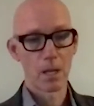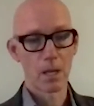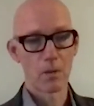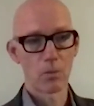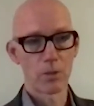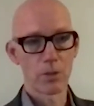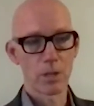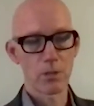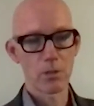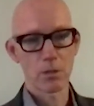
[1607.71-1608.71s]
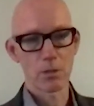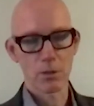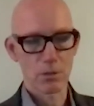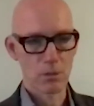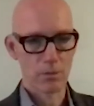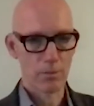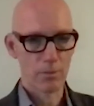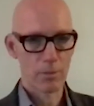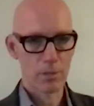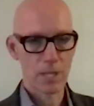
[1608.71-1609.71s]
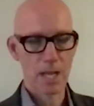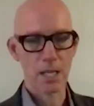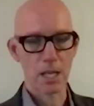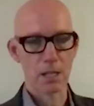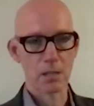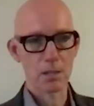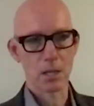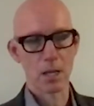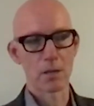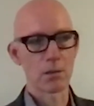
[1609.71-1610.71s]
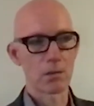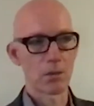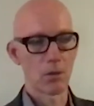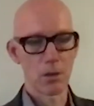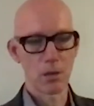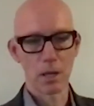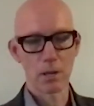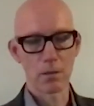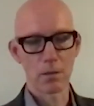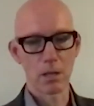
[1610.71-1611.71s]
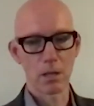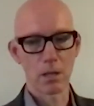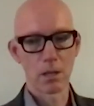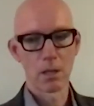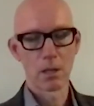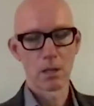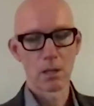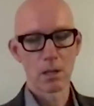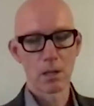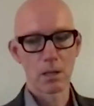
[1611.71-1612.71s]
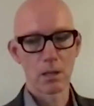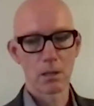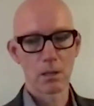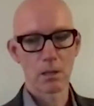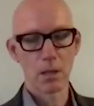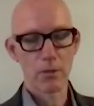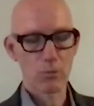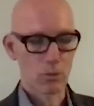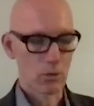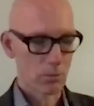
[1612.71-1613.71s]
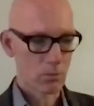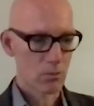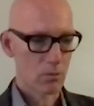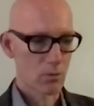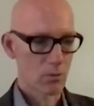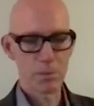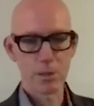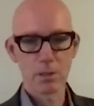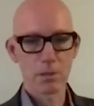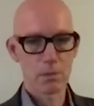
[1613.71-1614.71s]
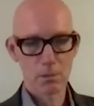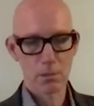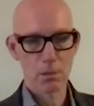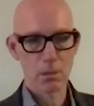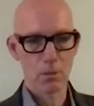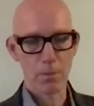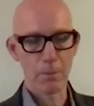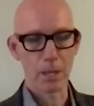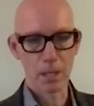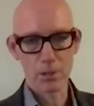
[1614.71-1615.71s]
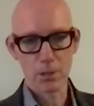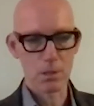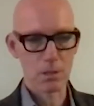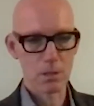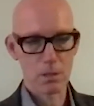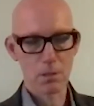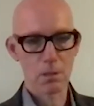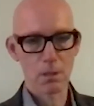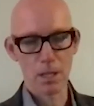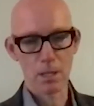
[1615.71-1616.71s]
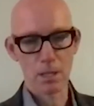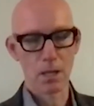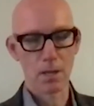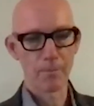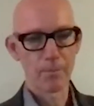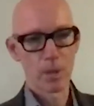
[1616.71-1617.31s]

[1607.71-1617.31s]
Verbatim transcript: uh, which has, you know, sort of settings and and uh, uh, electoral groups, you know, populations that uh,